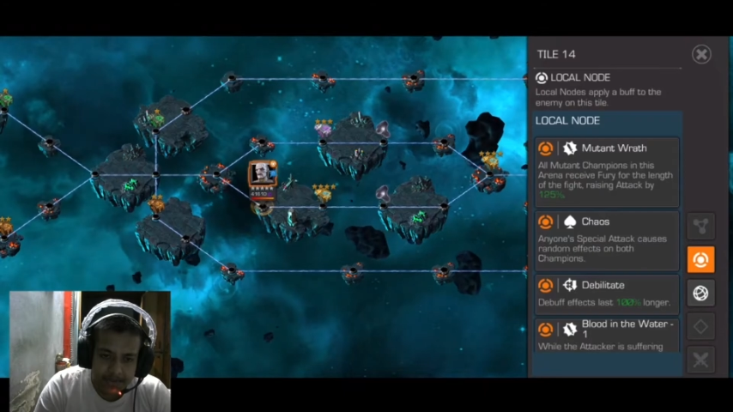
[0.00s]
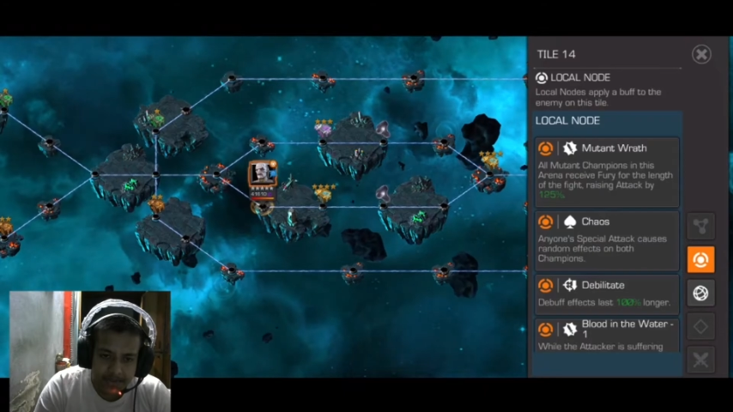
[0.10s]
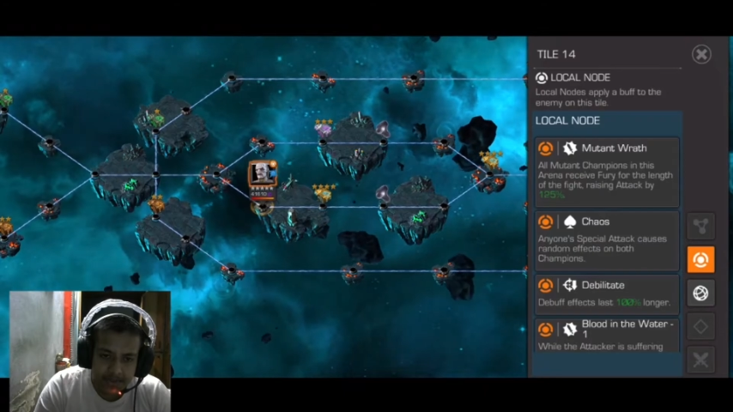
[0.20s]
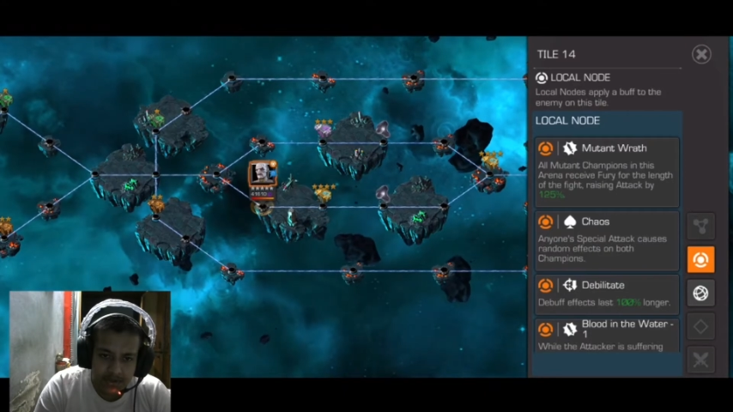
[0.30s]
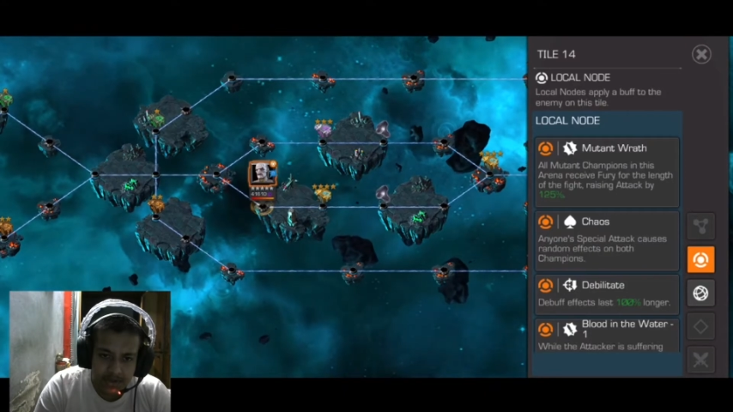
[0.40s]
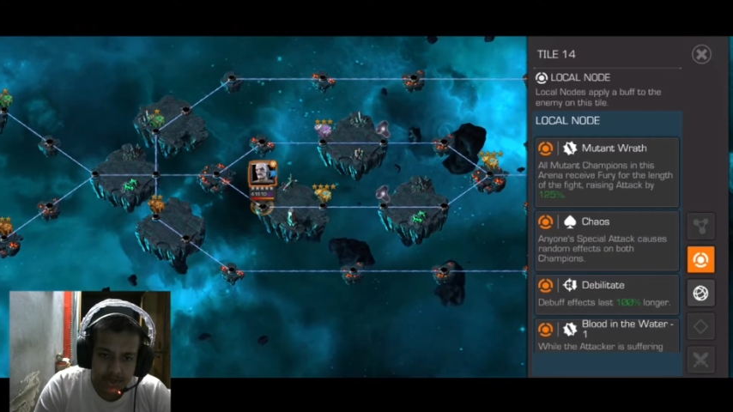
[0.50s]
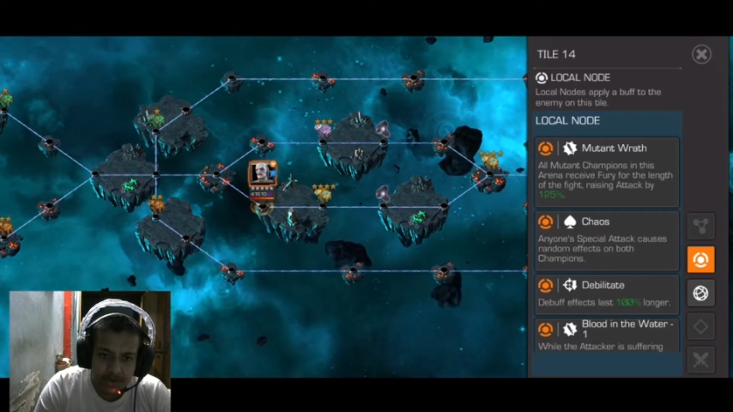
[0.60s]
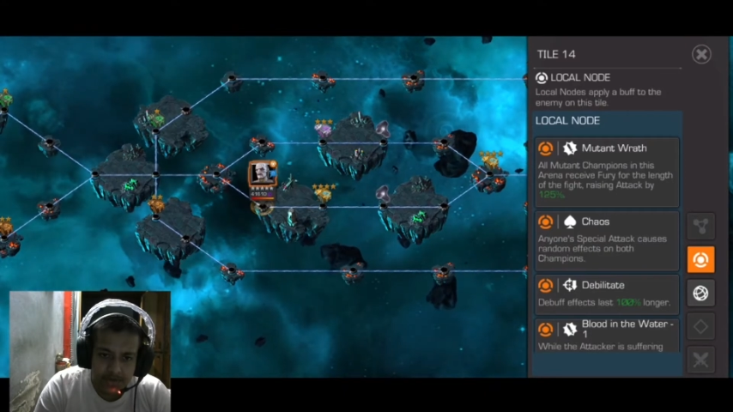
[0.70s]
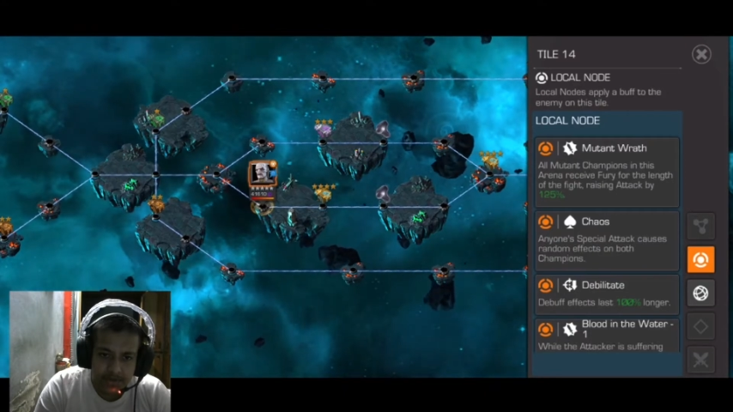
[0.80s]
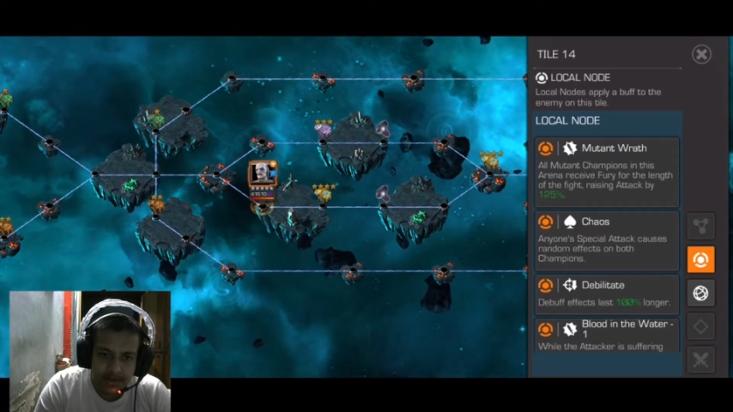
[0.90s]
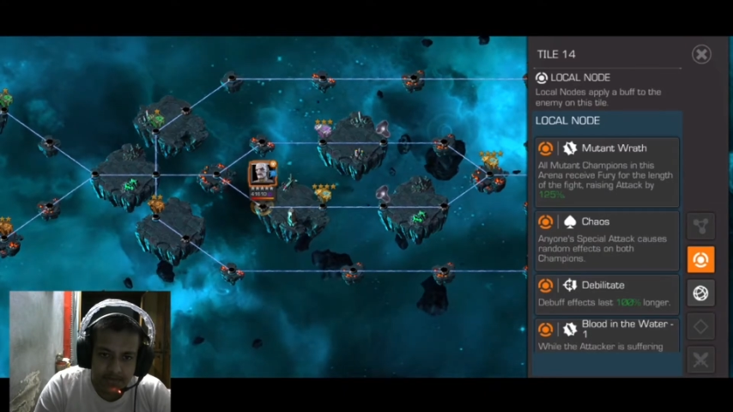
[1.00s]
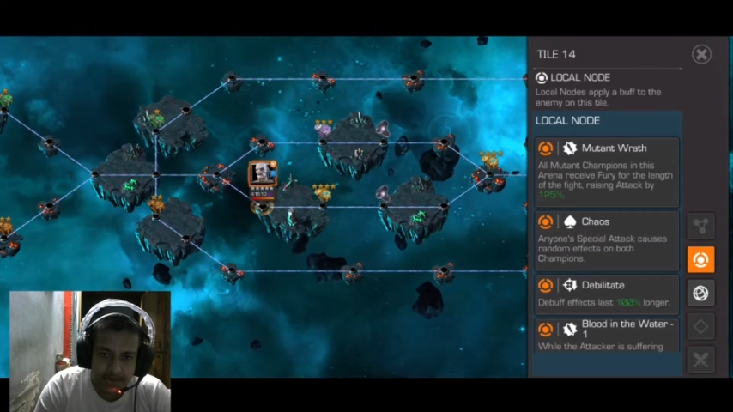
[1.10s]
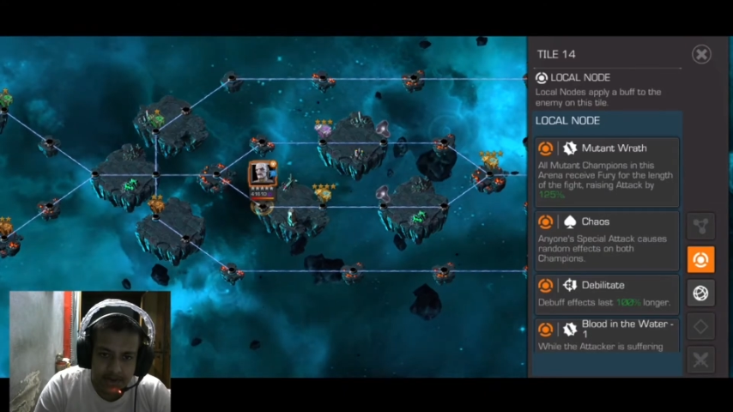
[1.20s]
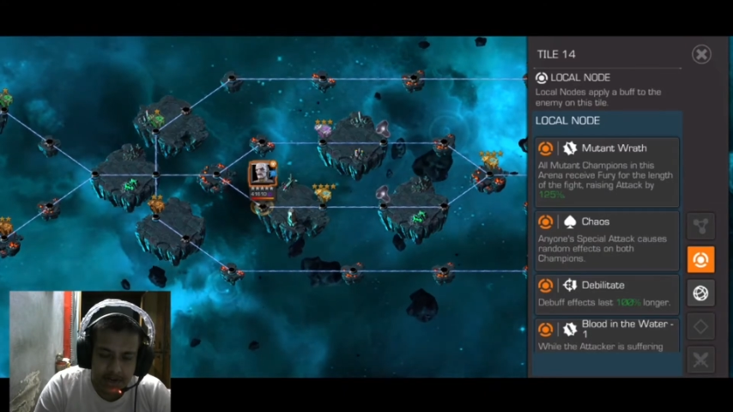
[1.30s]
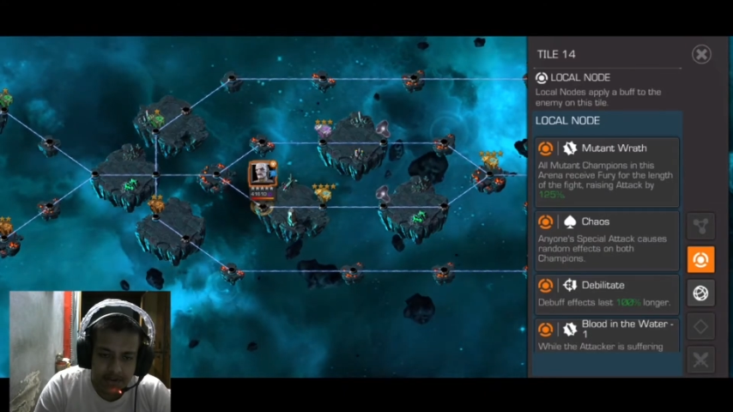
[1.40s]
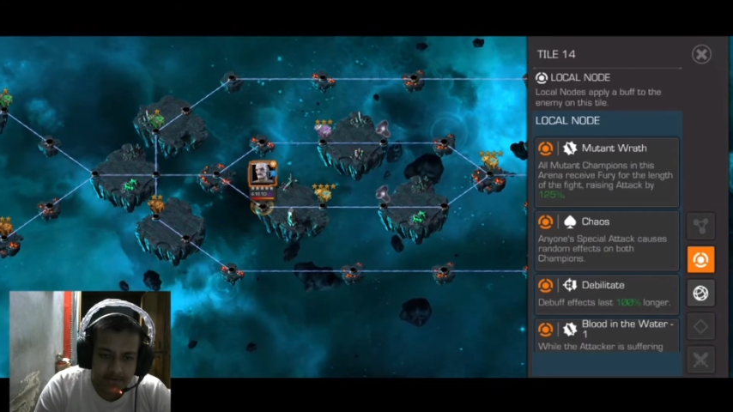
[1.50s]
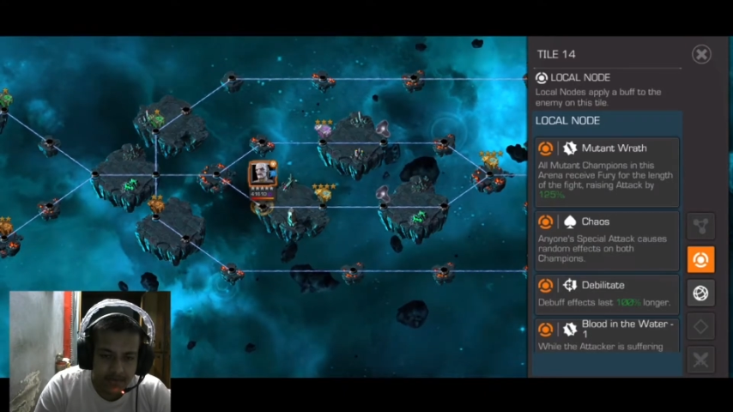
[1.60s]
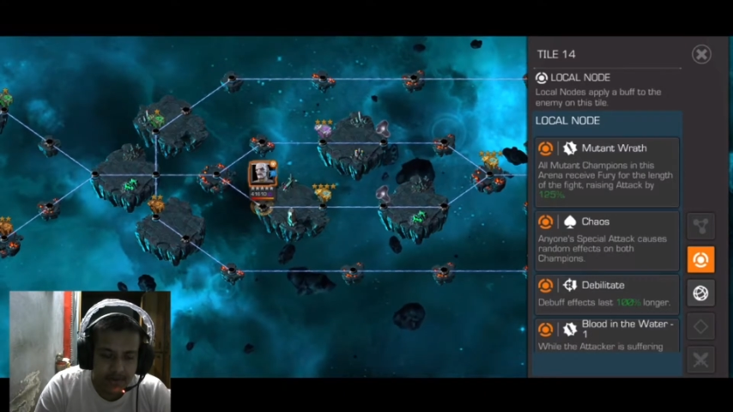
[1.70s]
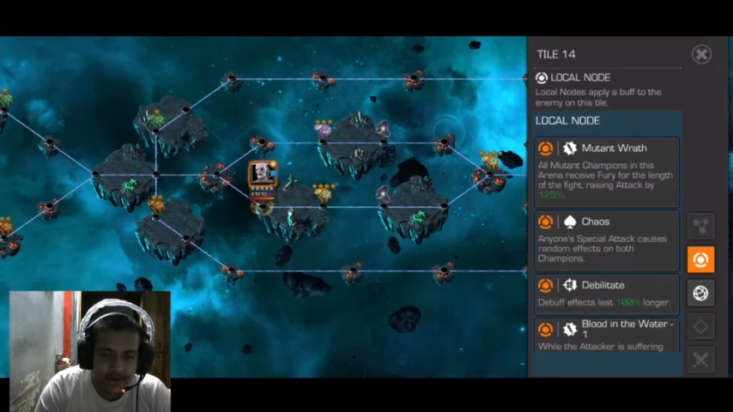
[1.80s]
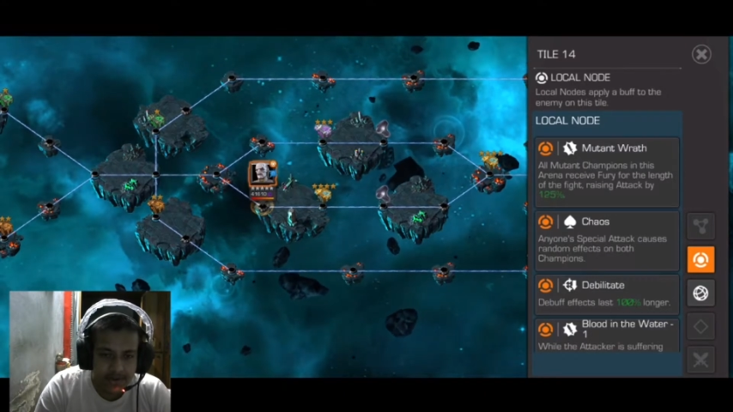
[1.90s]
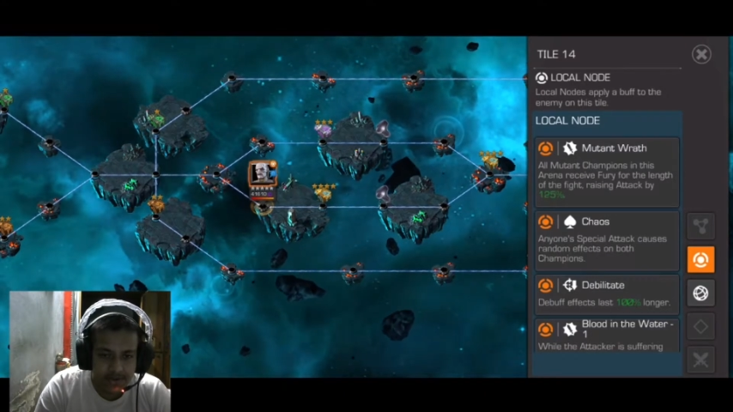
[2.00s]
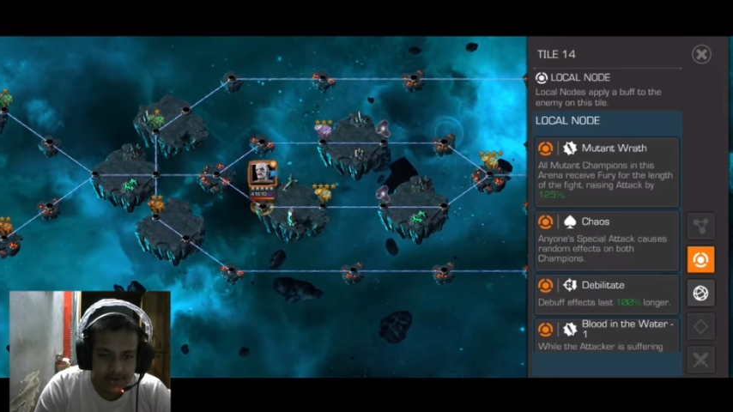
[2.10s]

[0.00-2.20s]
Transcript: So you need to be putting like 4 hits or